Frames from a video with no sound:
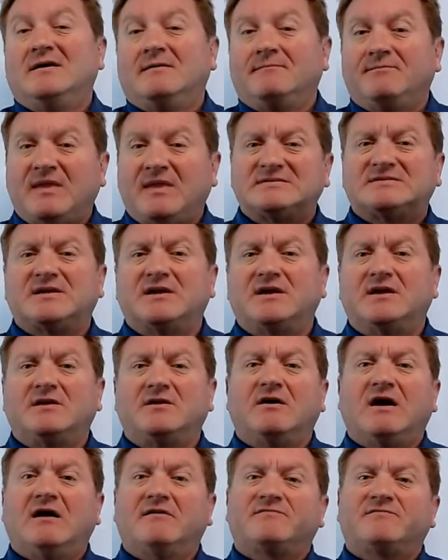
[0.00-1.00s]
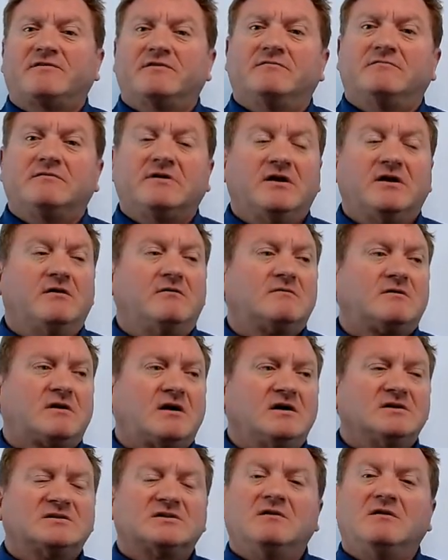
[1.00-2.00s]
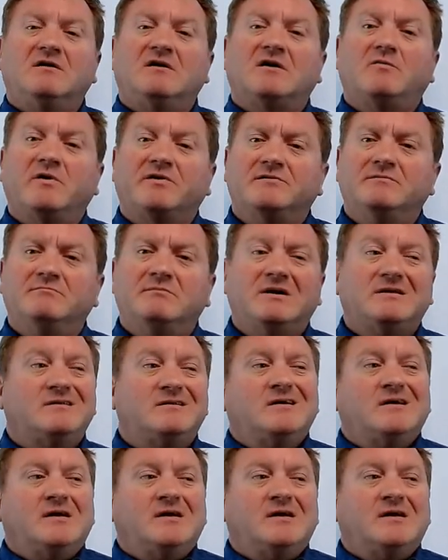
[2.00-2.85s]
not saying you have to, you know, cuss along with them, but,